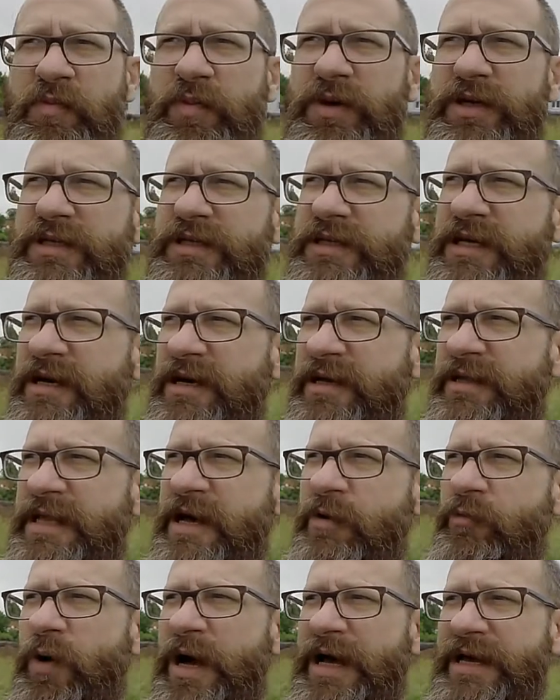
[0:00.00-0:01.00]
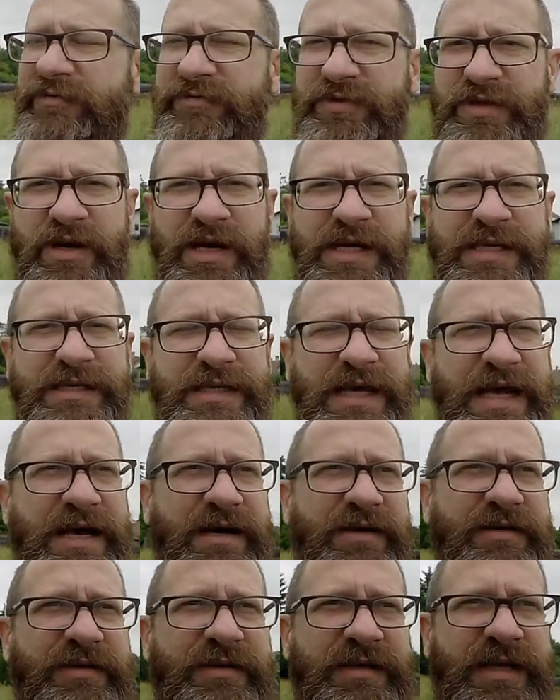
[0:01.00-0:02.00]
But that wave died
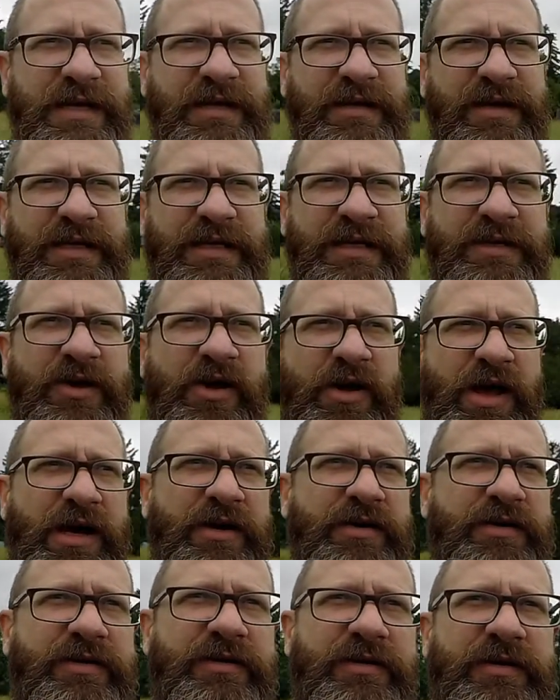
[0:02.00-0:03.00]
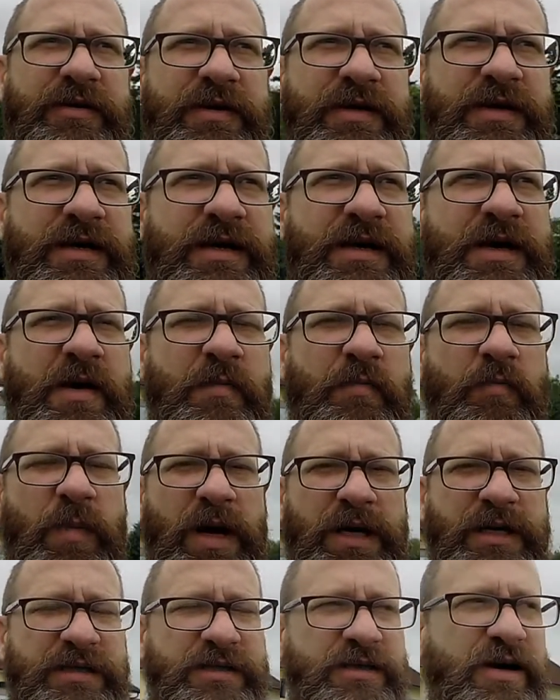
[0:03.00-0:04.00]
down, and then I didn't know how to
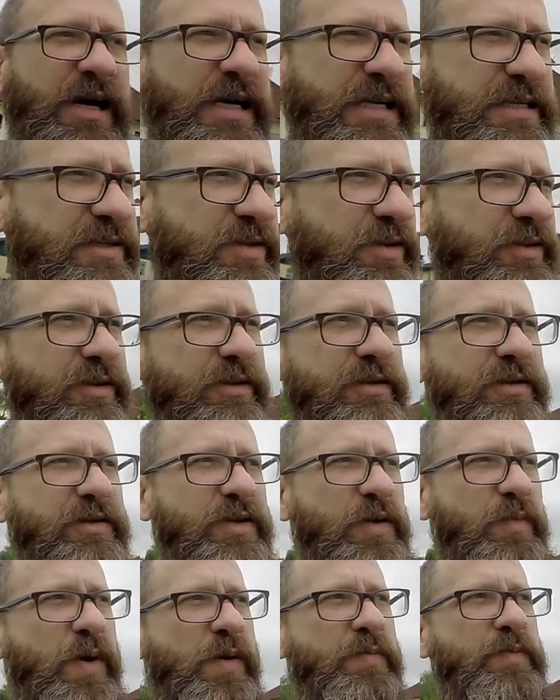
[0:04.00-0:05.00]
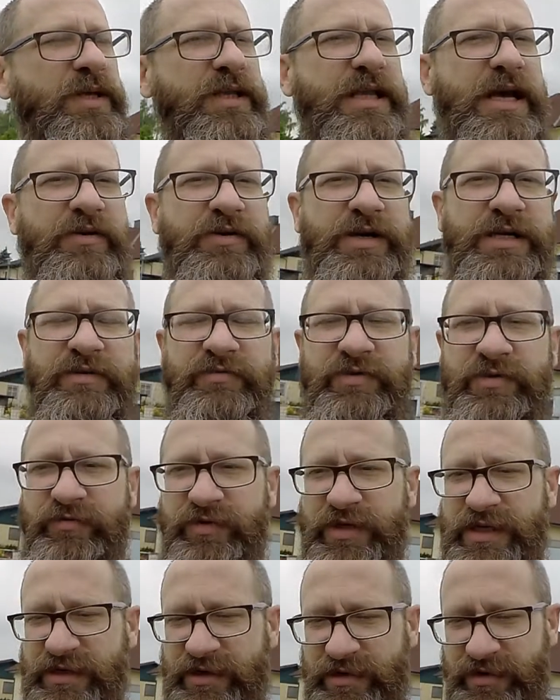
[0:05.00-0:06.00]
monetize on the popularity of the
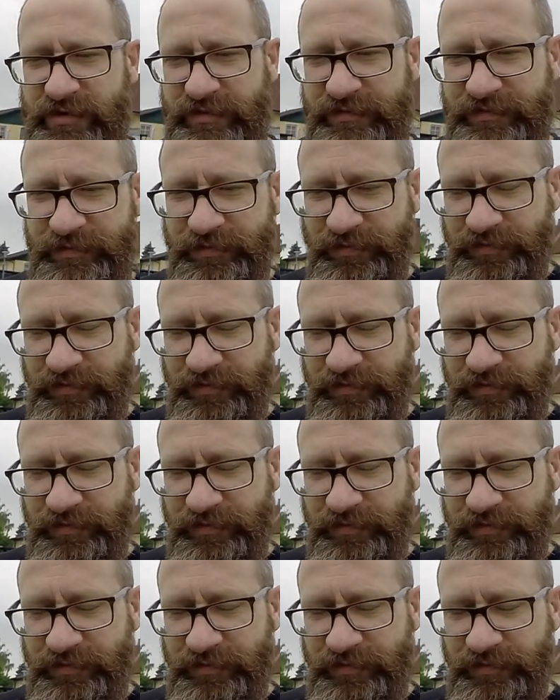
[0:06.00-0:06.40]
video.